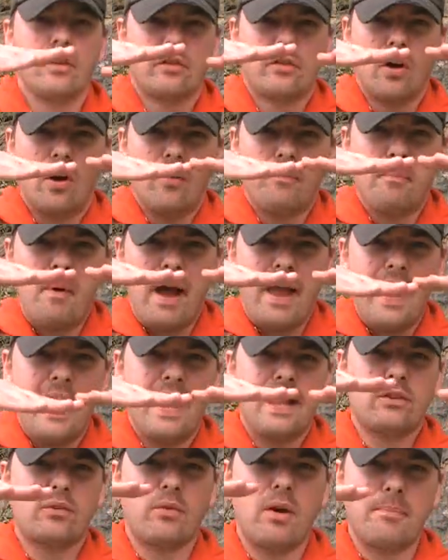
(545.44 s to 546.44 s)
So if my
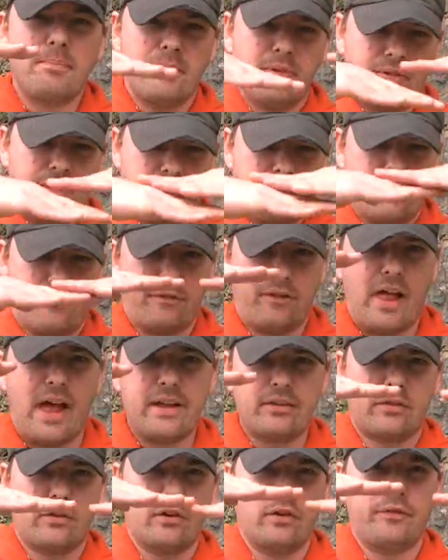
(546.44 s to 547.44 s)
hands represent the
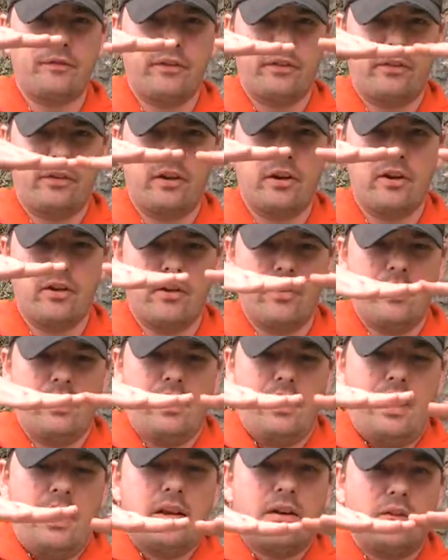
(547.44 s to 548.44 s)
flat surface here
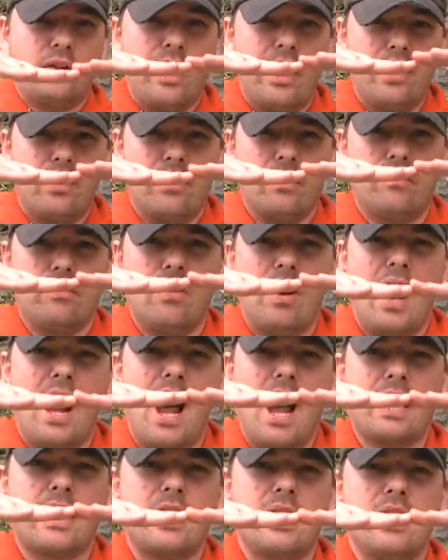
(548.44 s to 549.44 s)
and a layer of
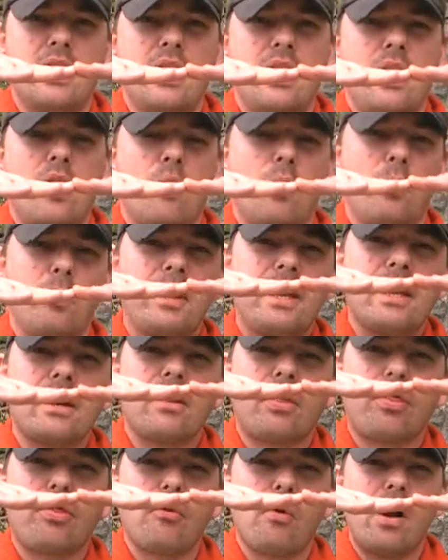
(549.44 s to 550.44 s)
rock, when we get
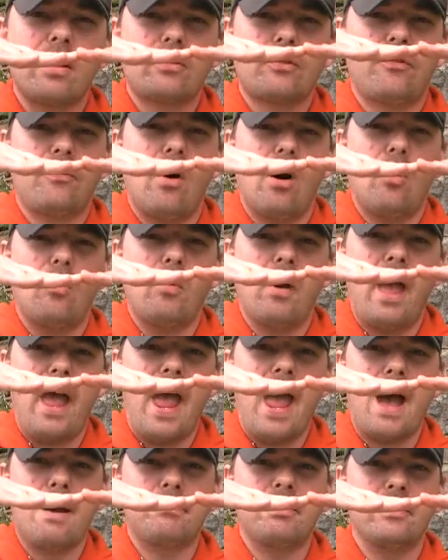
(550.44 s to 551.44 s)
a thrust fault, what
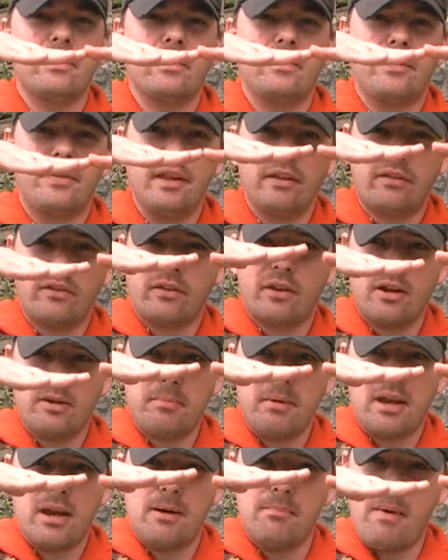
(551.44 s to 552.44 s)
happens is this is going to
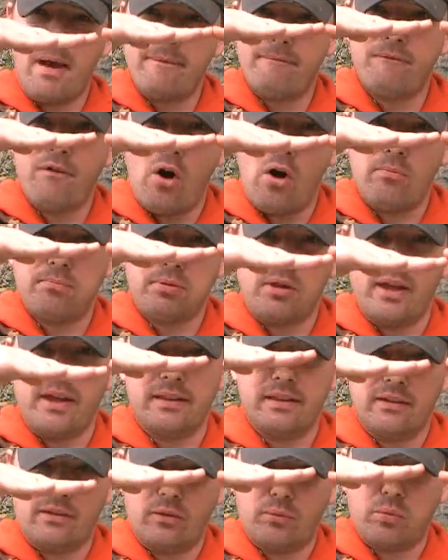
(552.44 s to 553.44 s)
become my fault
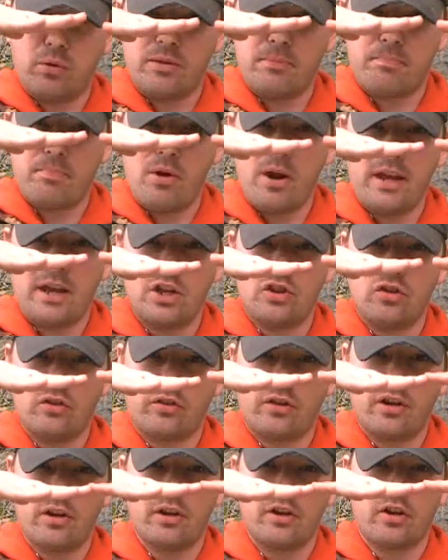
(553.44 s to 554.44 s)
plane. This is where the breakage
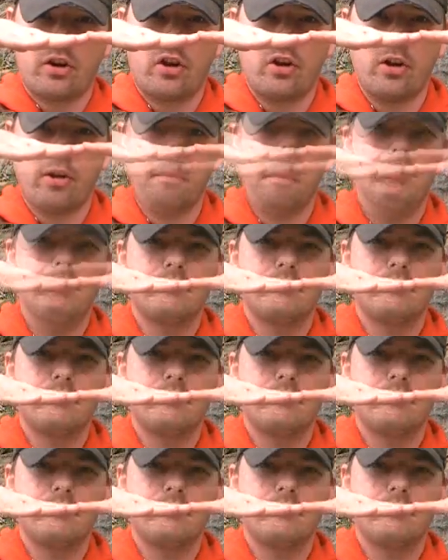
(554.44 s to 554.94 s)
is going to occur.